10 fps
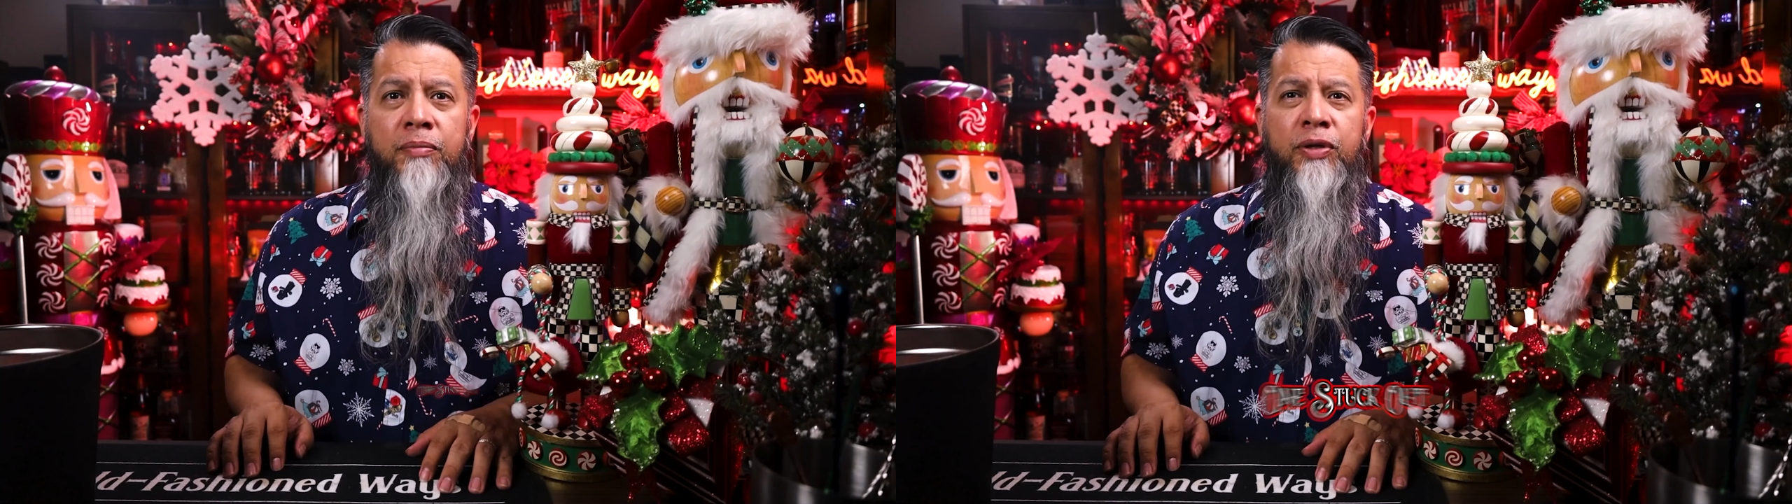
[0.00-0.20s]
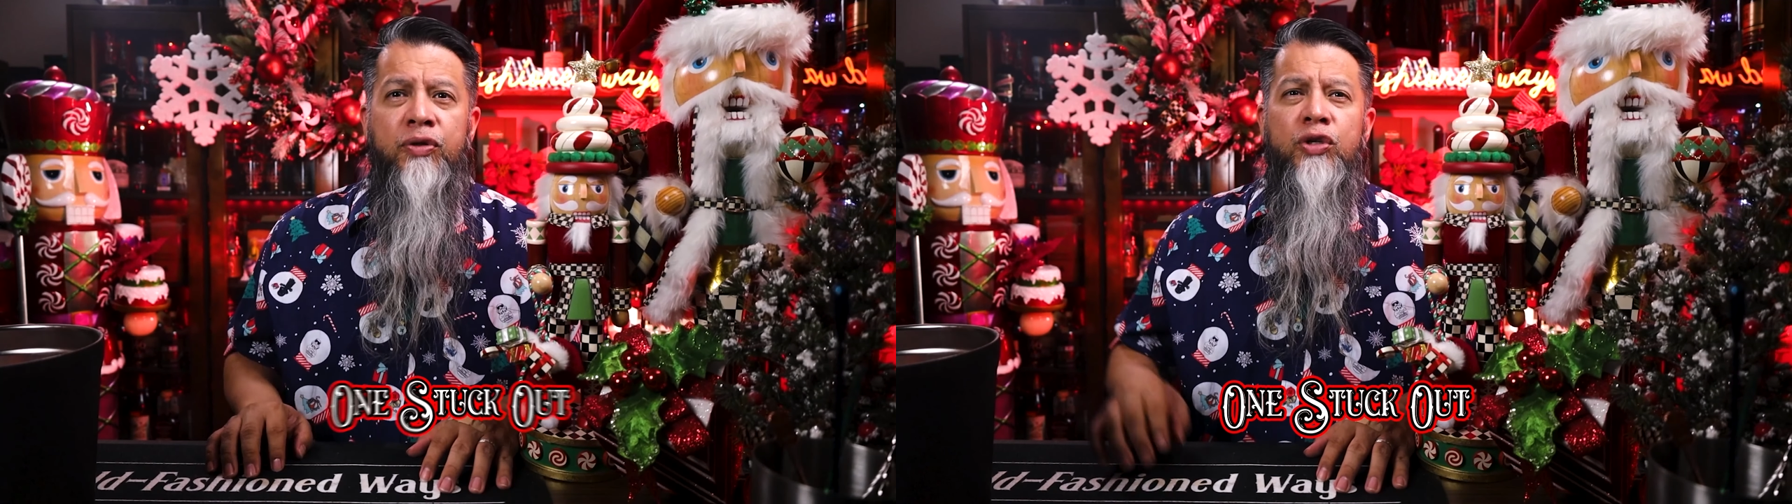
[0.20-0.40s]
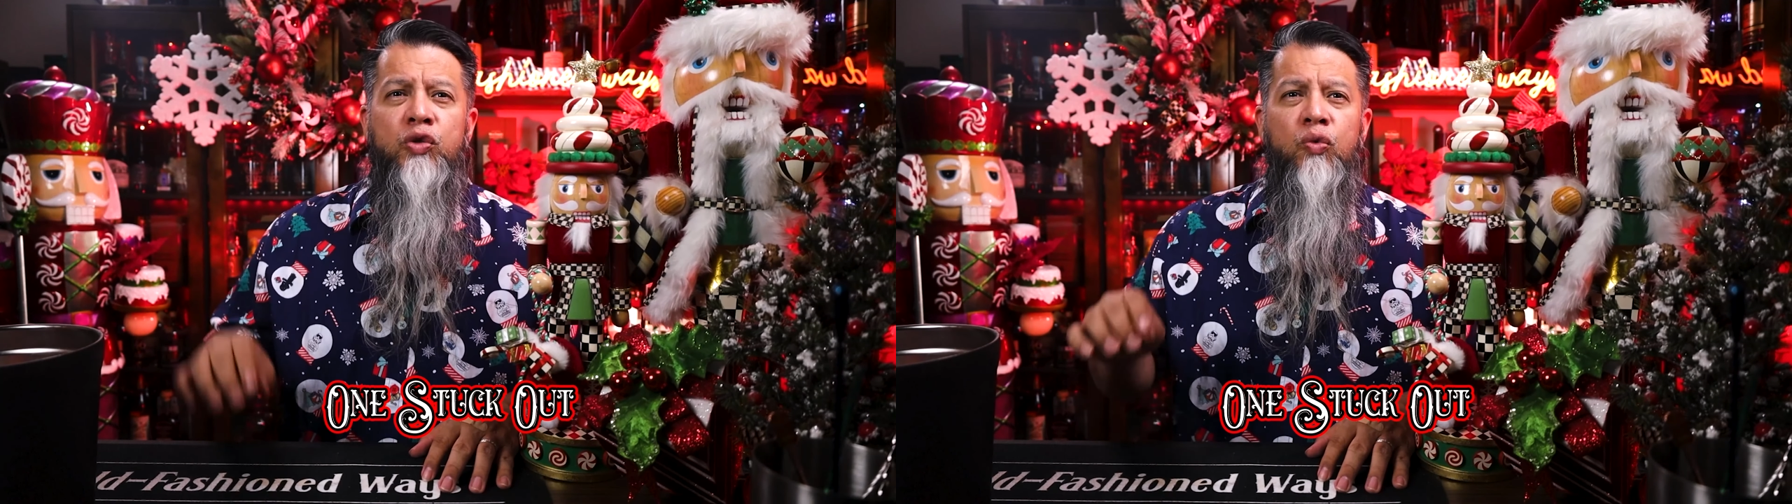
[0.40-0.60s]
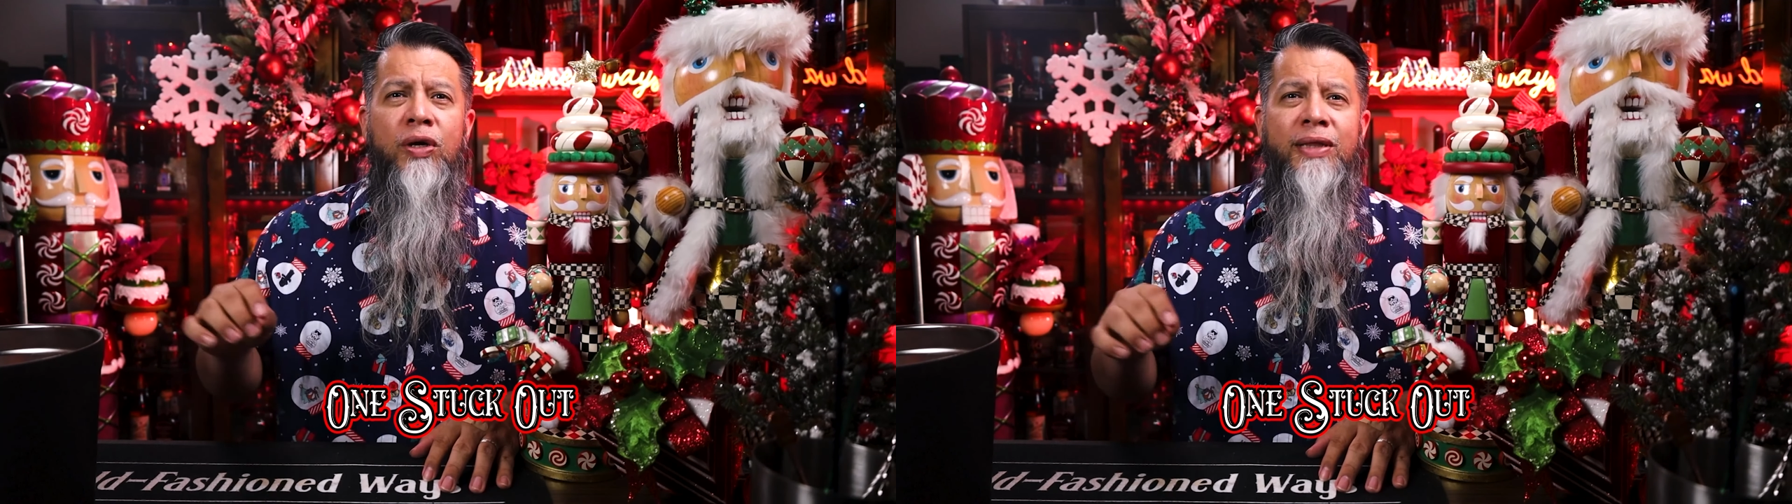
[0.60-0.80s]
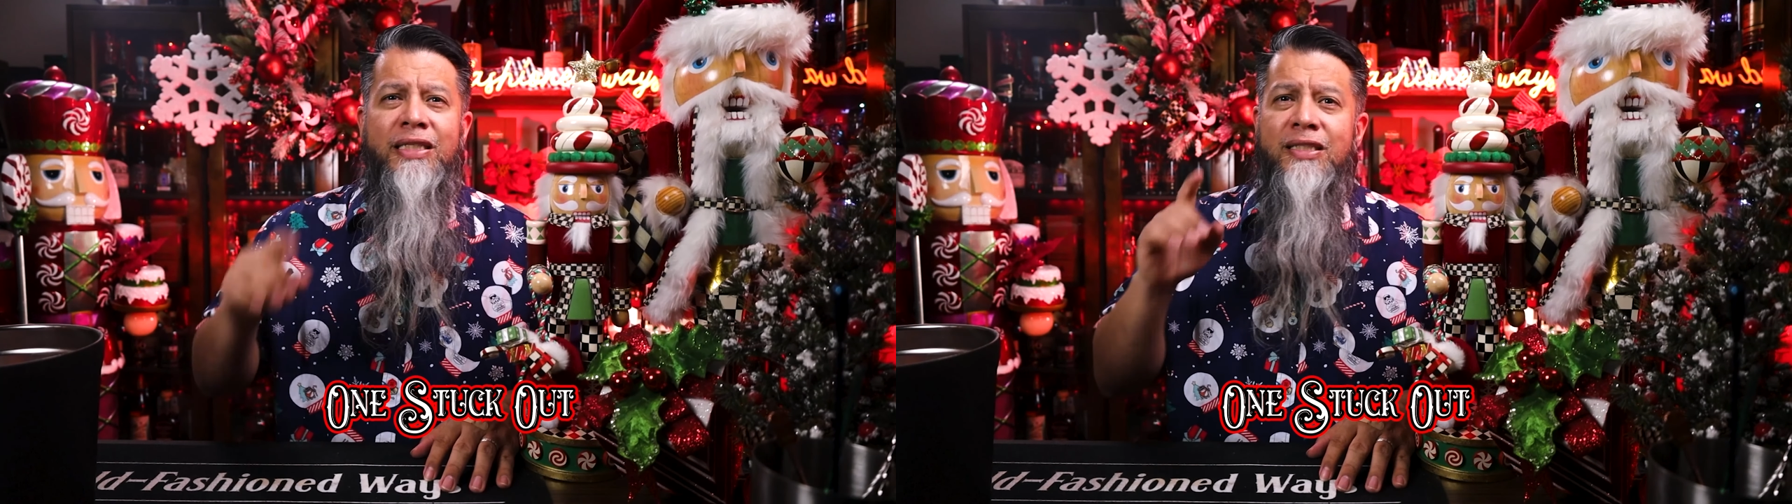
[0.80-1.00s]
but there is
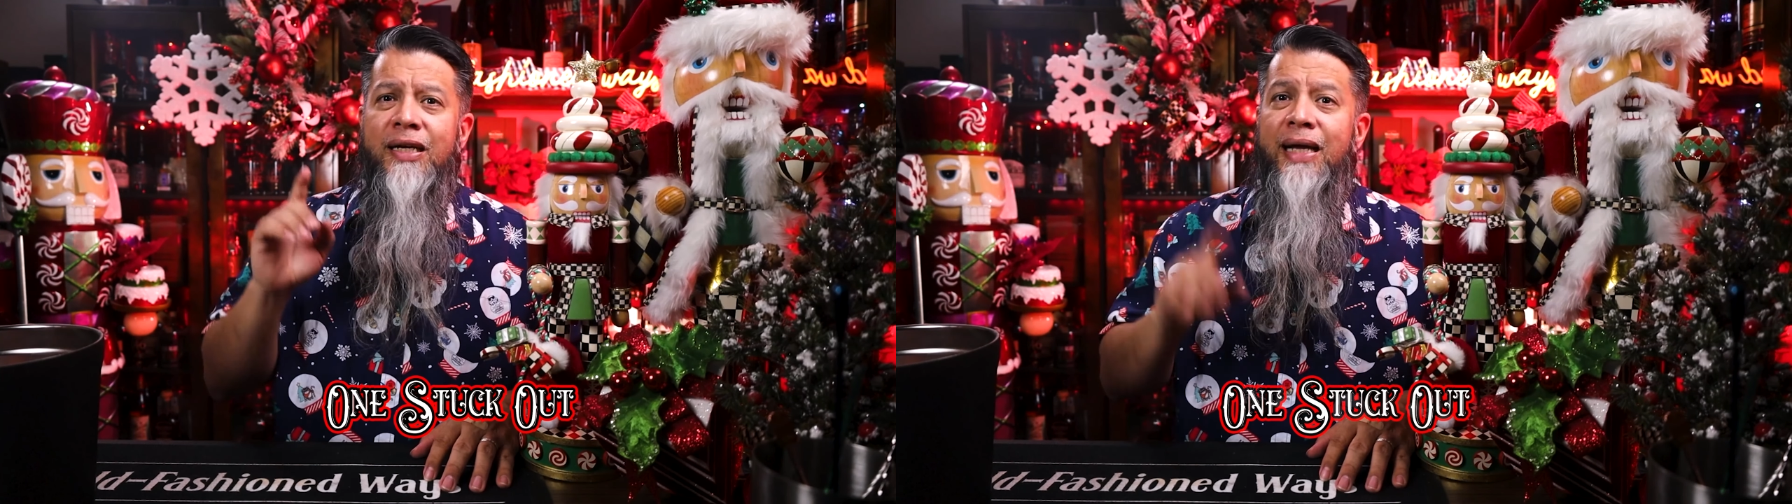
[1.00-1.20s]
one that stuck